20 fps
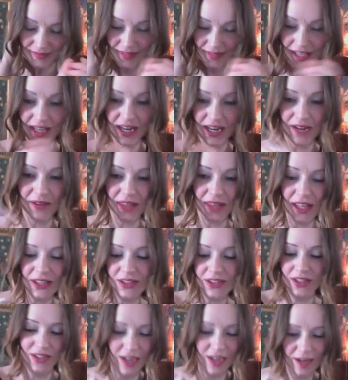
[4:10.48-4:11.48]
and I would like
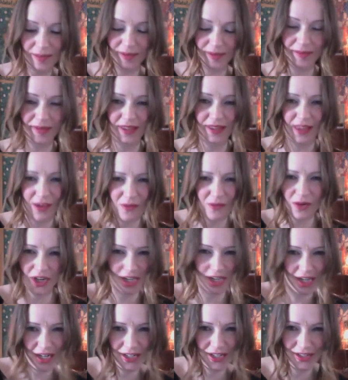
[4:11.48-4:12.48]
look up and be like, what
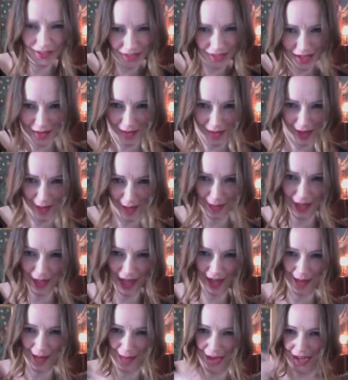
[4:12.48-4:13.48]
can I do, like, while I'm
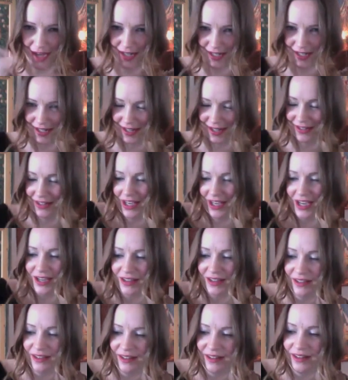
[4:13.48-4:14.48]
laying in bed, you know, like,
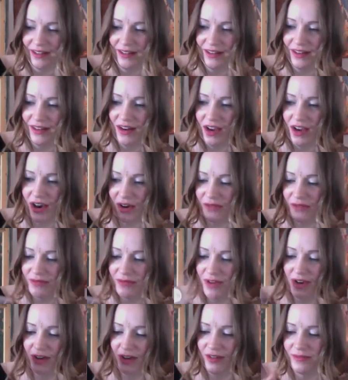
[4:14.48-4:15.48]

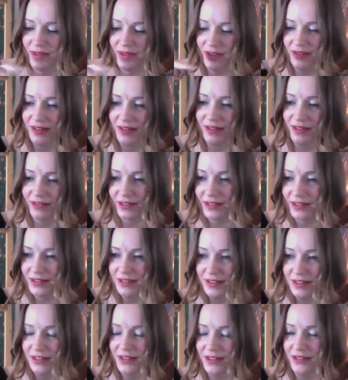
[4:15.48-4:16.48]
no,
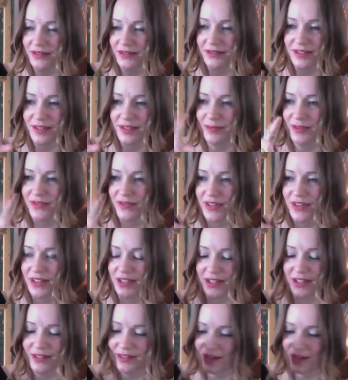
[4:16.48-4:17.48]
go somewhere,
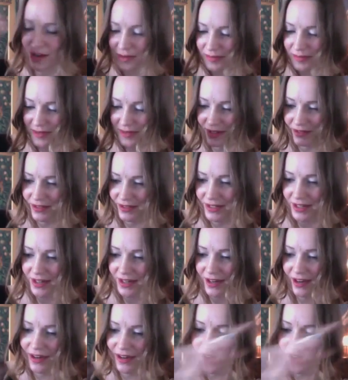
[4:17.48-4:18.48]
volunteer, nope, go,
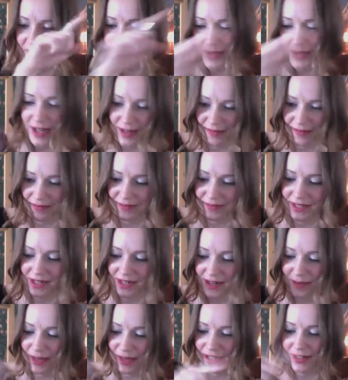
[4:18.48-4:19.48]
nope, get
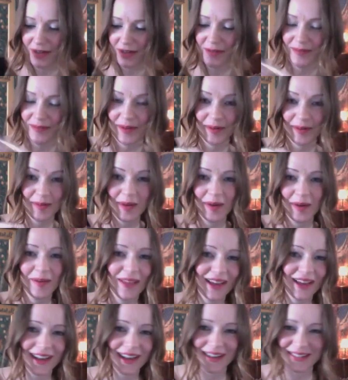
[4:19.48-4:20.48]
out of bed, nope,
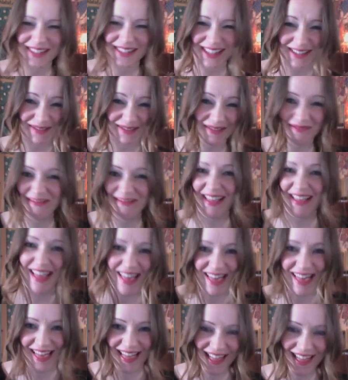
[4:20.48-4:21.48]
like, I was like,
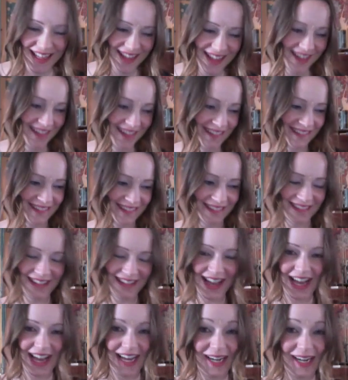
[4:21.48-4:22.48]

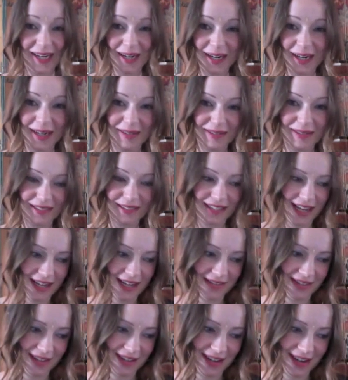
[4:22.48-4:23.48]
I was not
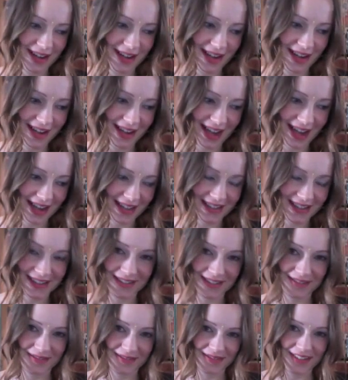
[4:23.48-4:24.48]
a very
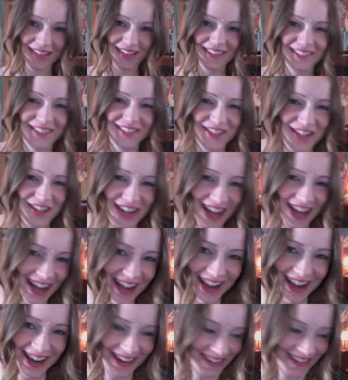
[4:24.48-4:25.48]
active
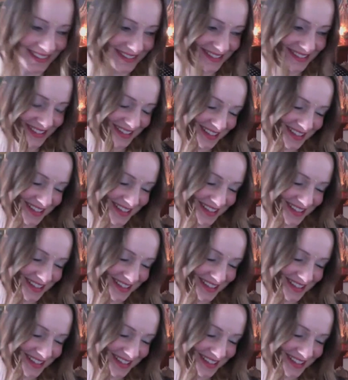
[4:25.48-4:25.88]
child,